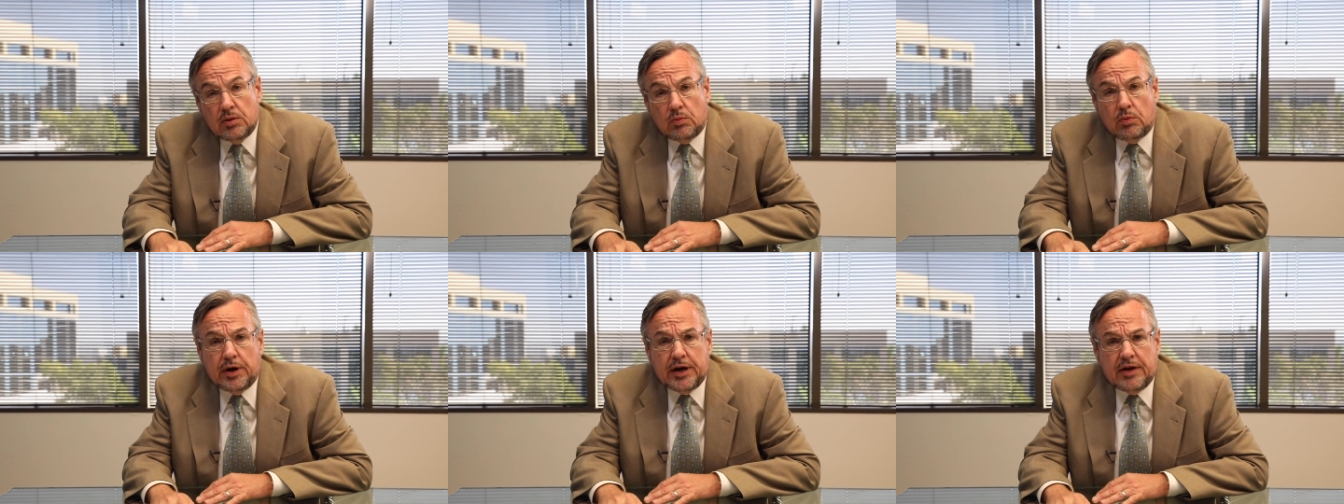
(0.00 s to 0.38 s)

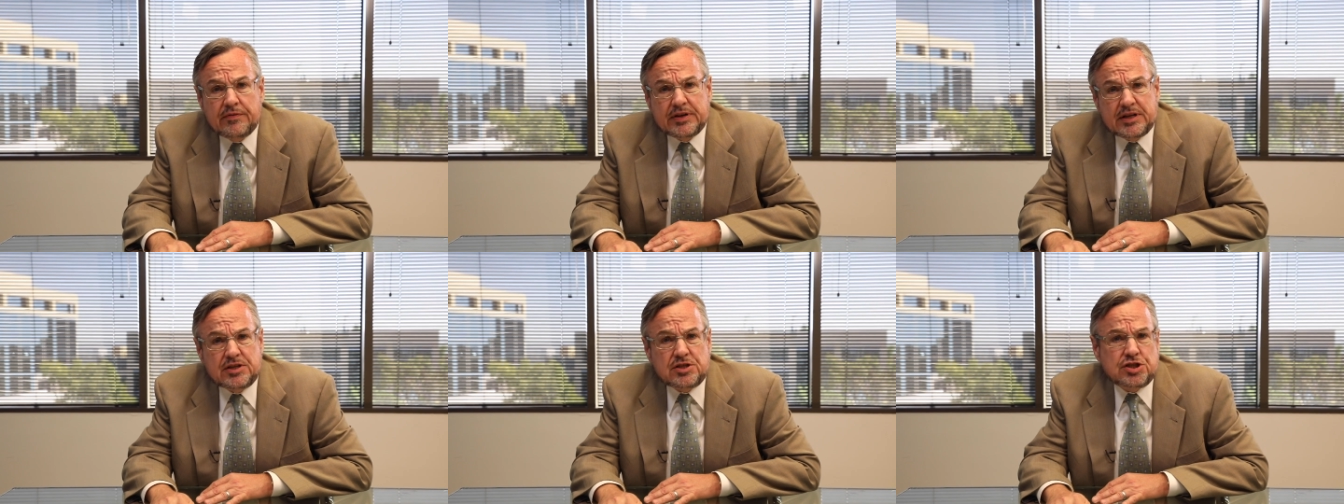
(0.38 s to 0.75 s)
what
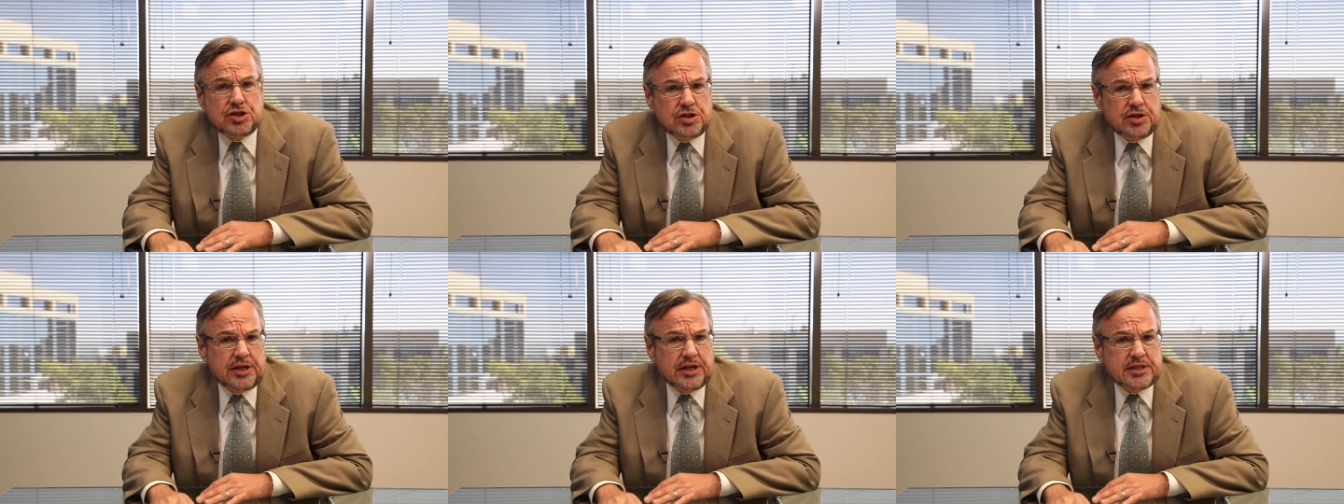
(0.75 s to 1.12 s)
evidence
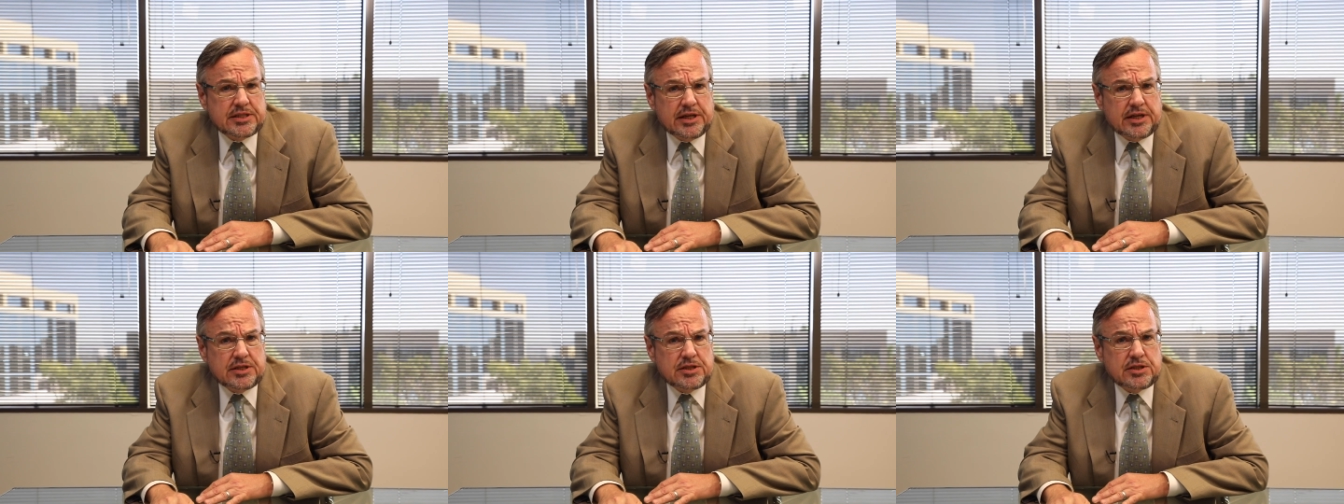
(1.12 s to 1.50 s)
should
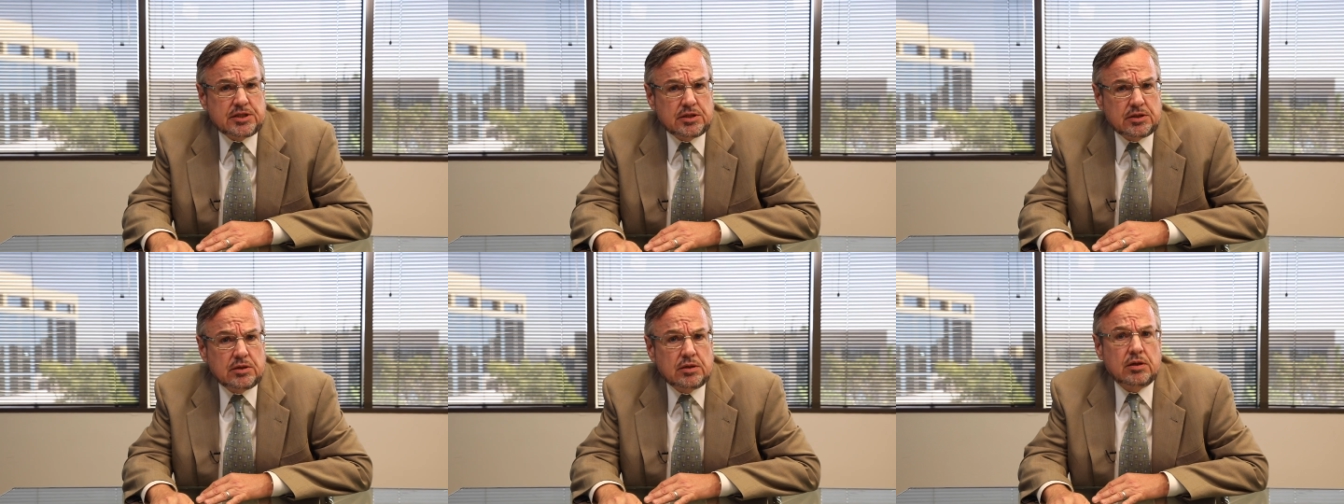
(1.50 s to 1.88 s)

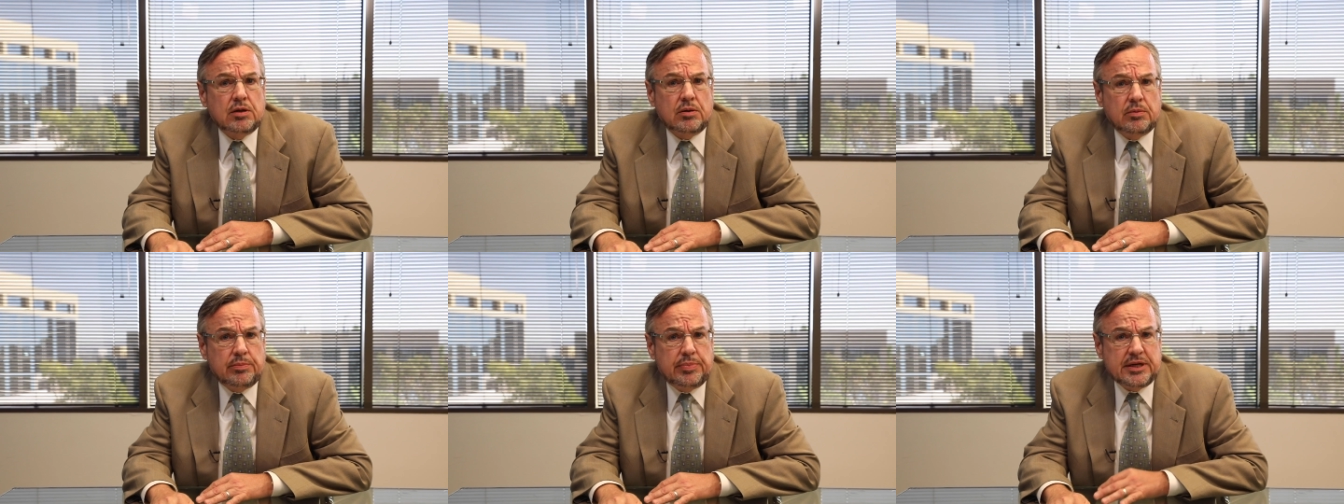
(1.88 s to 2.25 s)
exist
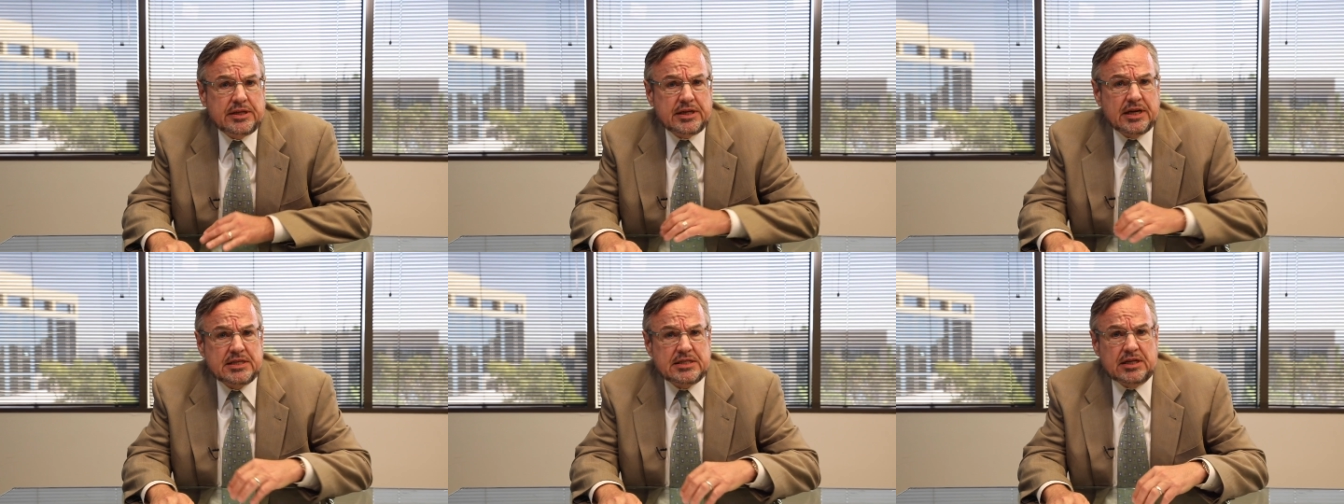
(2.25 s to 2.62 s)

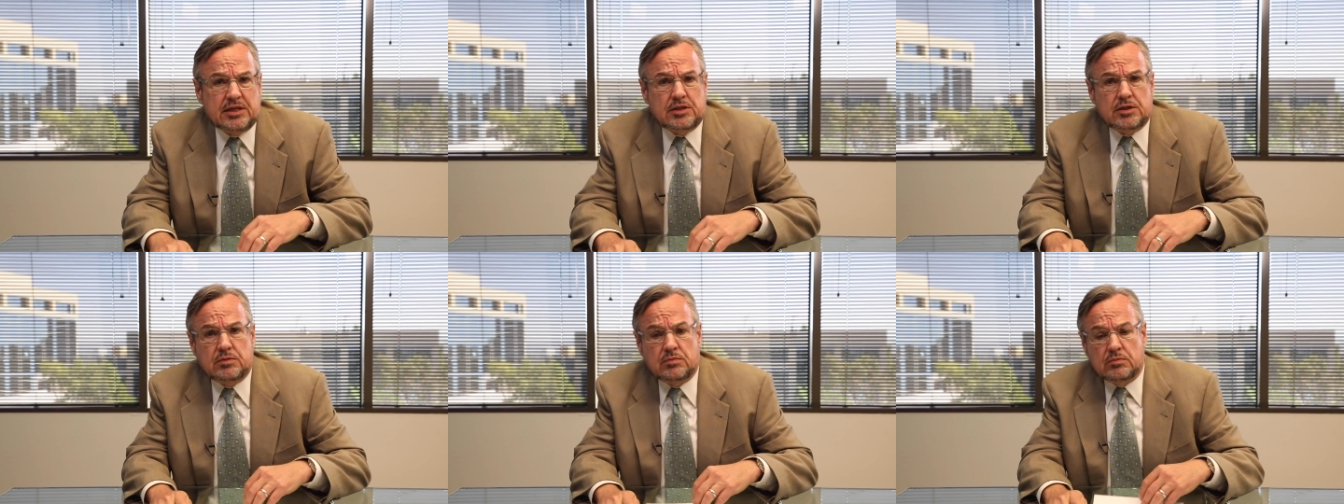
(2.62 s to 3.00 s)
but
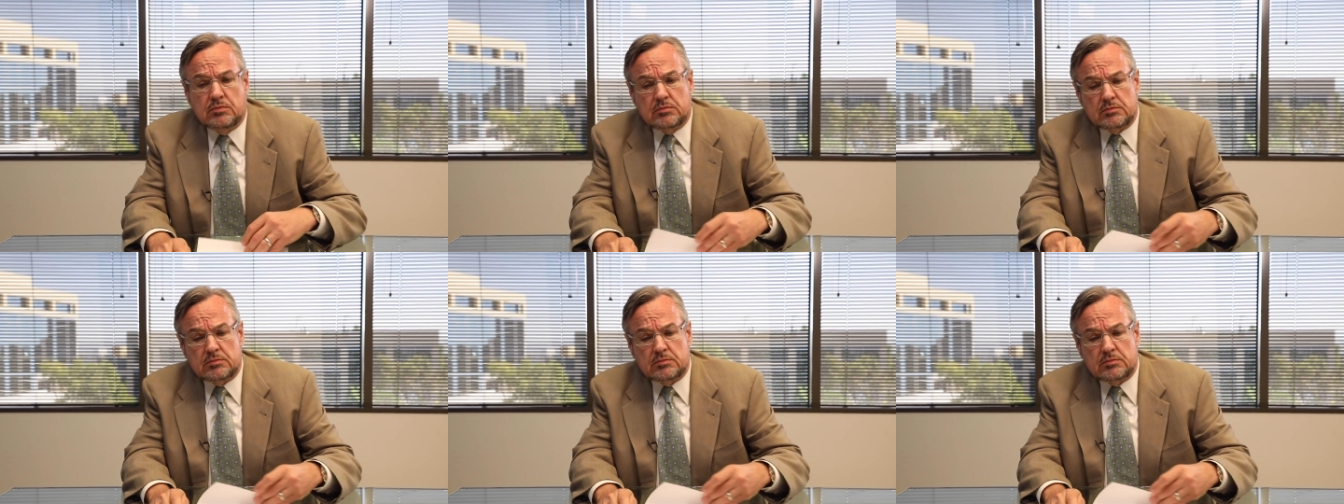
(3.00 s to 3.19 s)
doesn't?